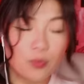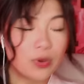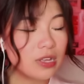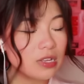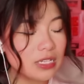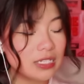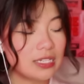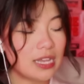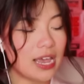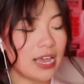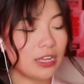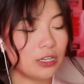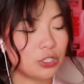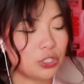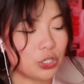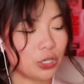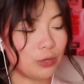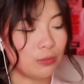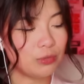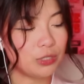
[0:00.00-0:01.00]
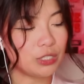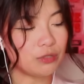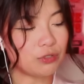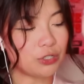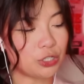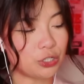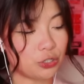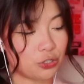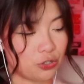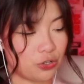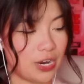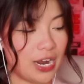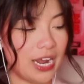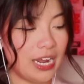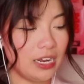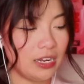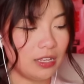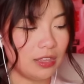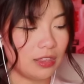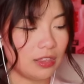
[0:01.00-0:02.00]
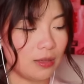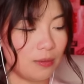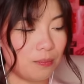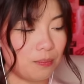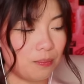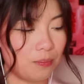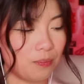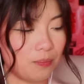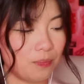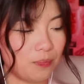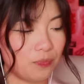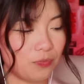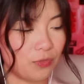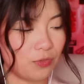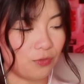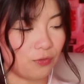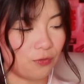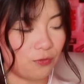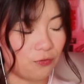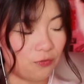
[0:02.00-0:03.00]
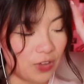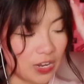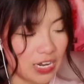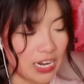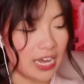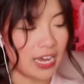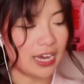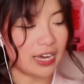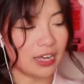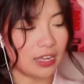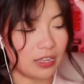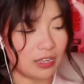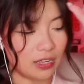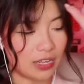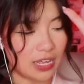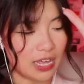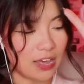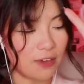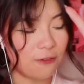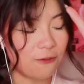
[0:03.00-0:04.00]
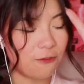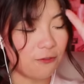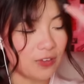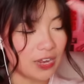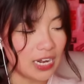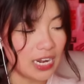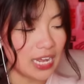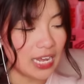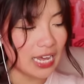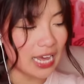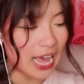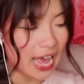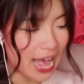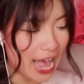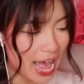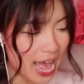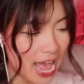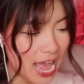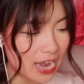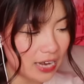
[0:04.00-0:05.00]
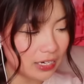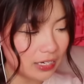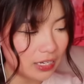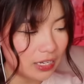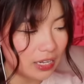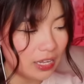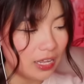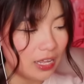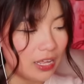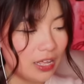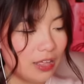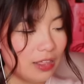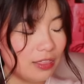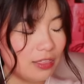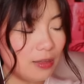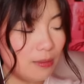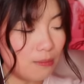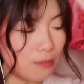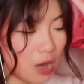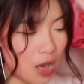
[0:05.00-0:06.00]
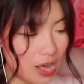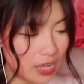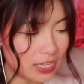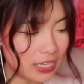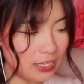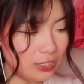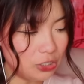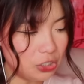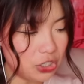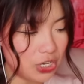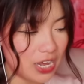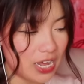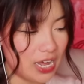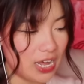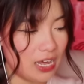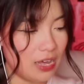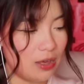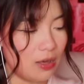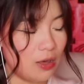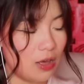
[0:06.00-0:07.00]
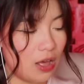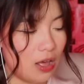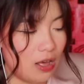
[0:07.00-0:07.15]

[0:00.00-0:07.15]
will say in terms of strength, Finnick, if Finnick had the Mockingjay,